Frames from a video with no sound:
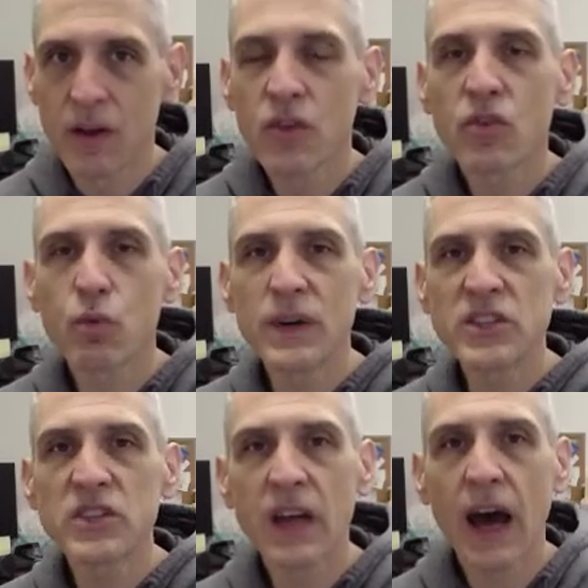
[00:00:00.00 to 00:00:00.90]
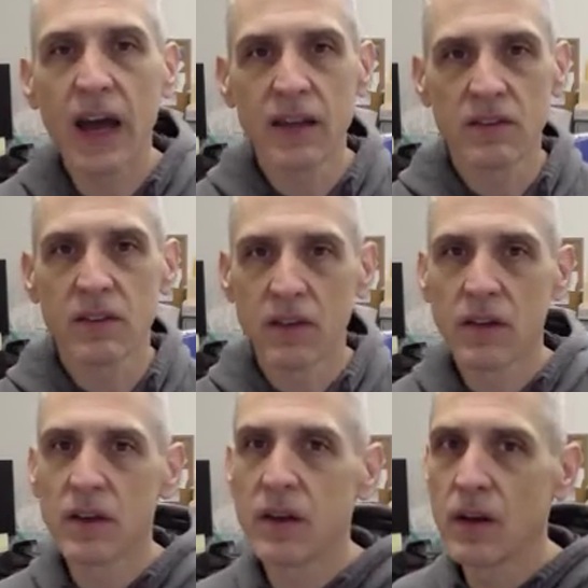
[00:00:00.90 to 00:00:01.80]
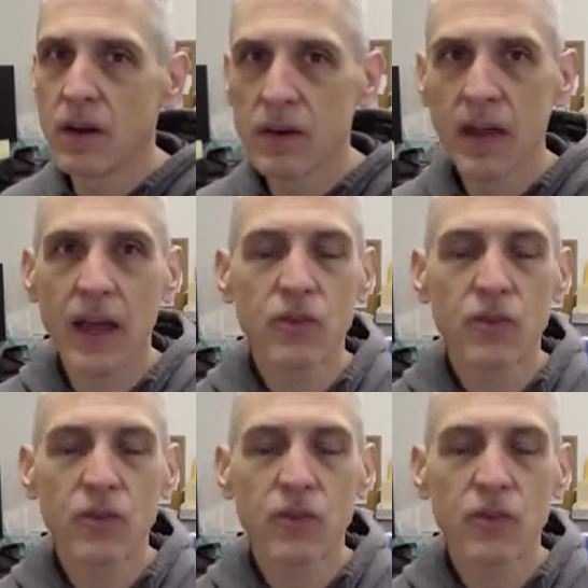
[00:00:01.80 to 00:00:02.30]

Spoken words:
Switch sides. Okay,